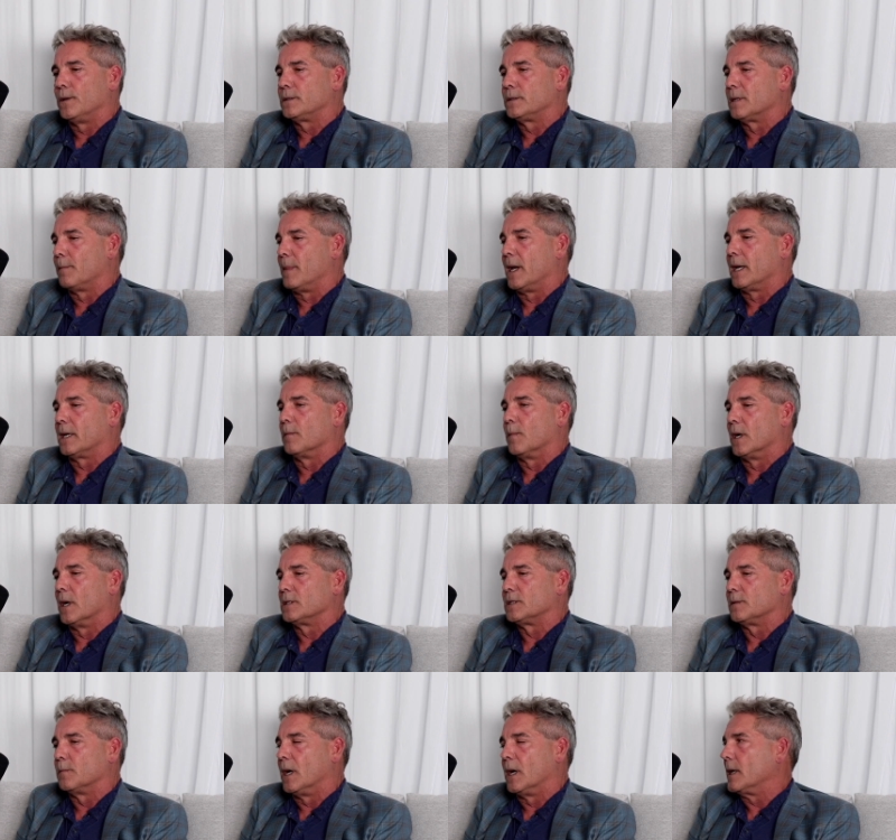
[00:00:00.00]
to make a bunch
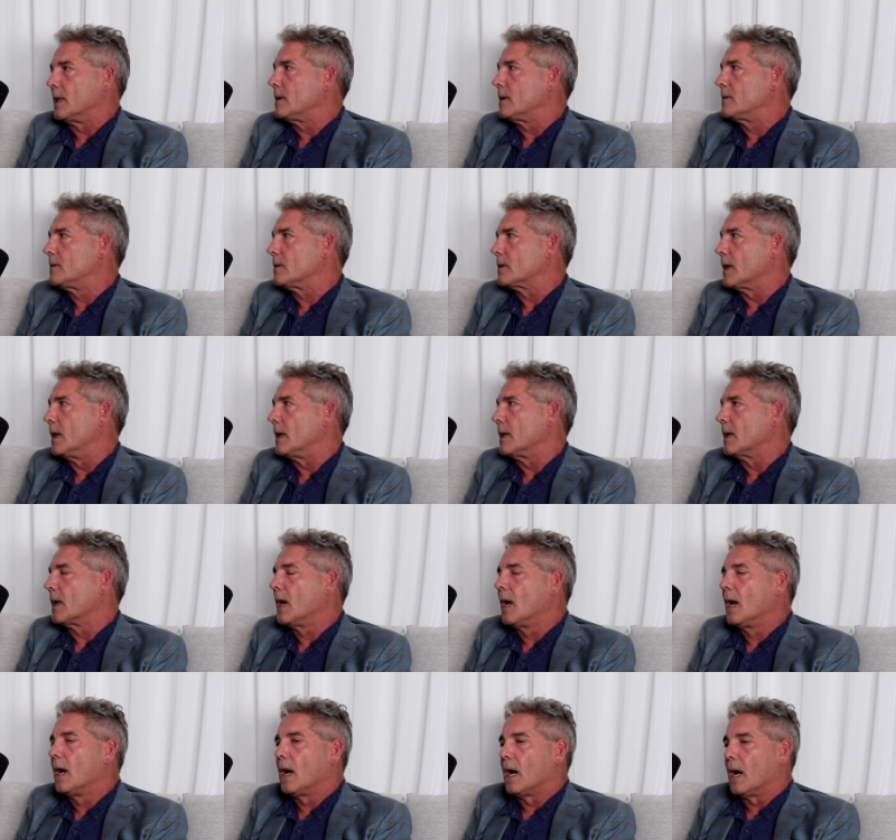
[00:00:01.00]
of money, okay?
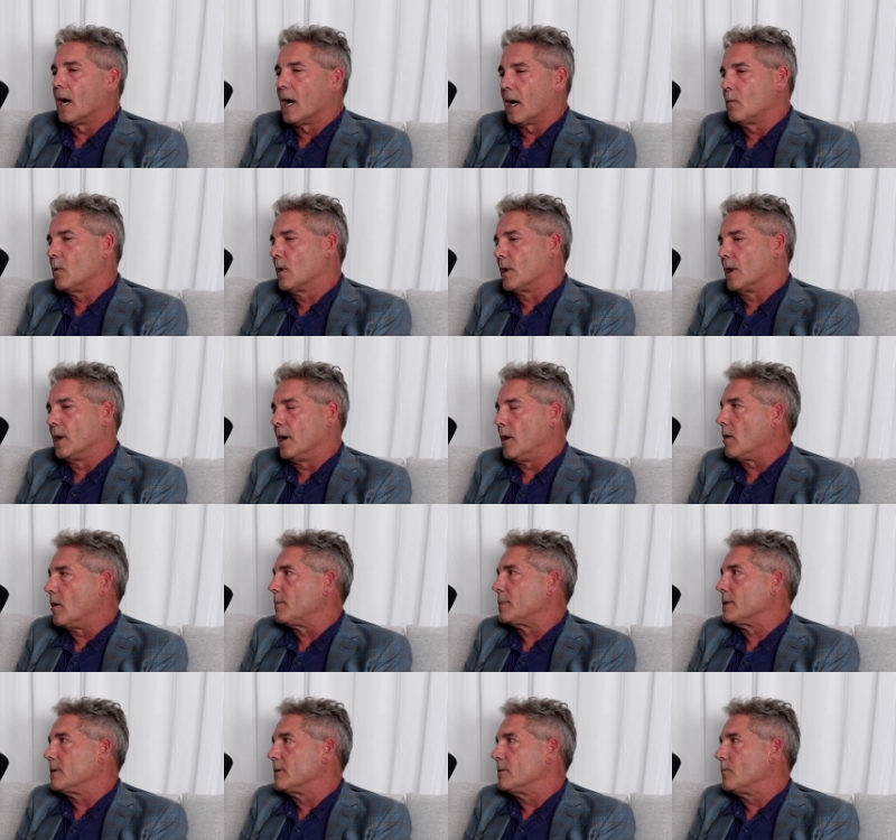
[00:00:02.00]
I want to help
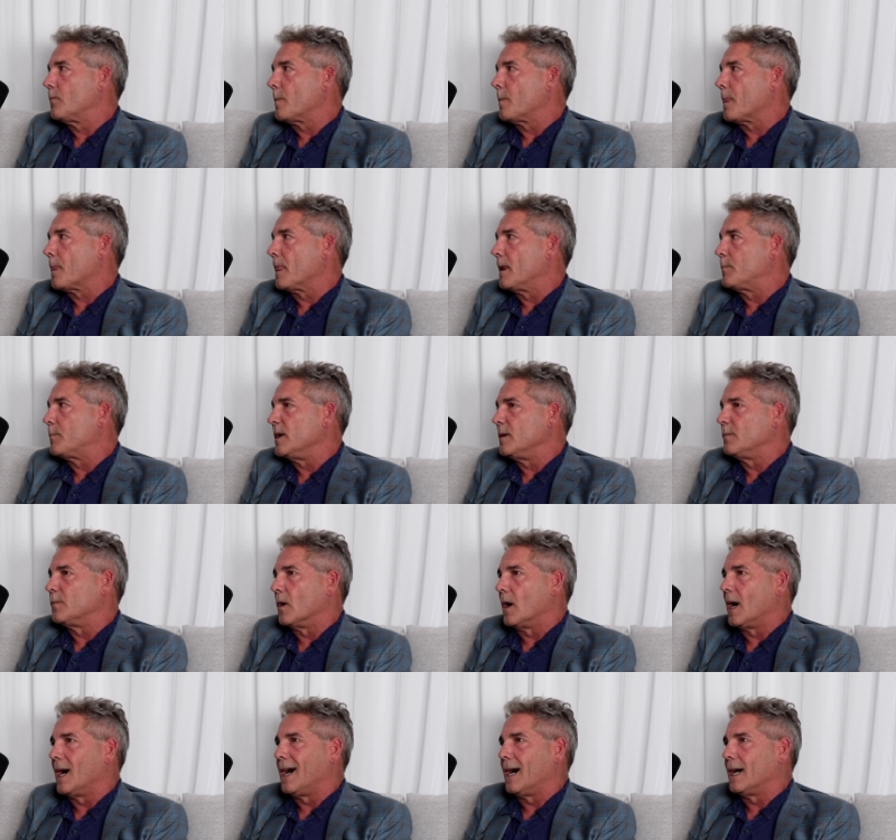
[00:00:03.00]
people.
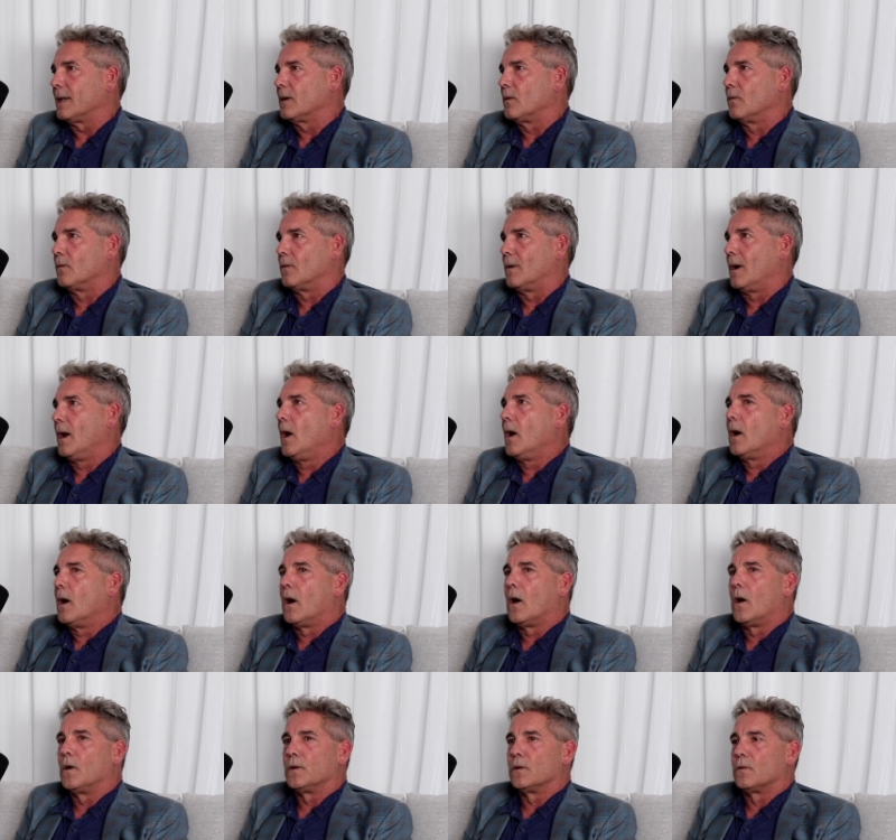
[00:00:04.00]
I don't,
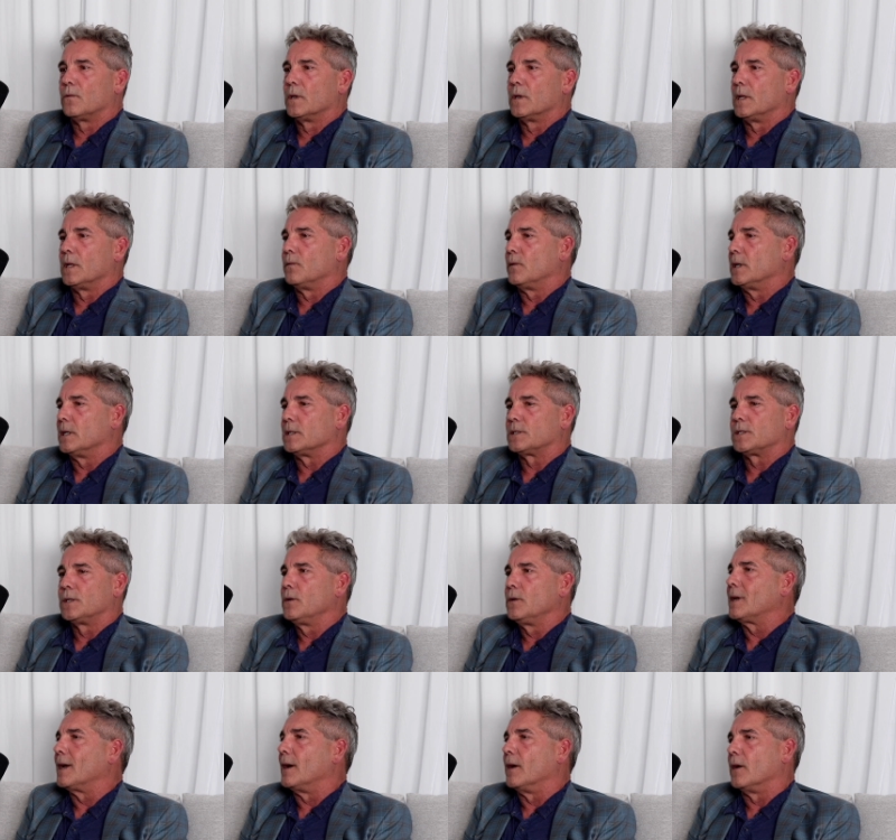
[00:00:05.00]
oh, you're really rich. Who
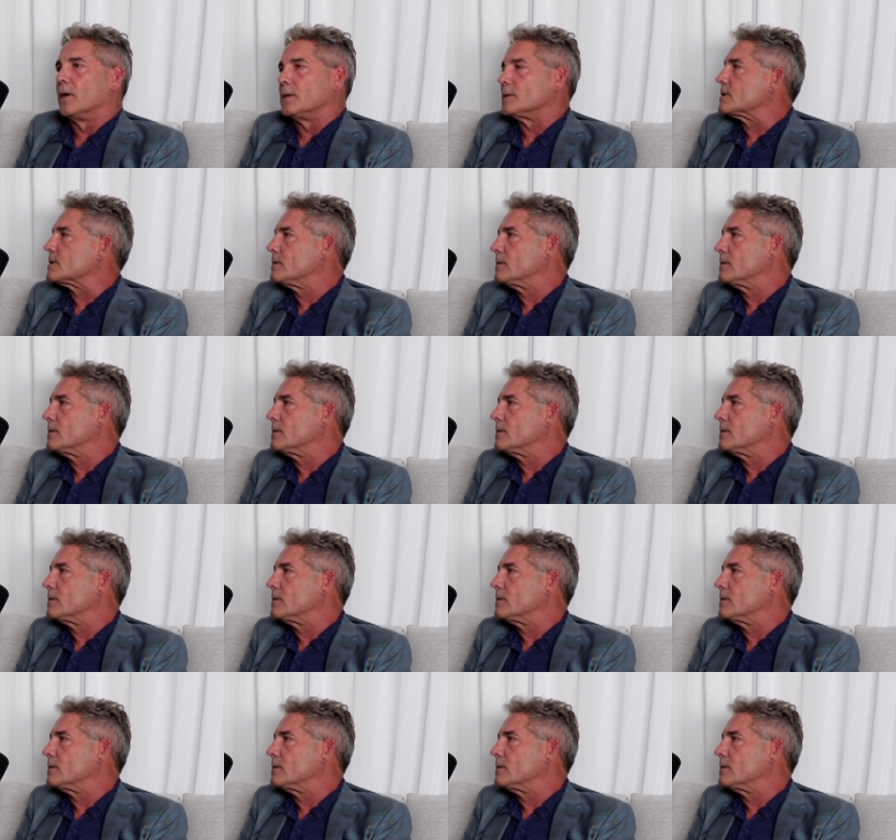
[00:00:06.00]
cares?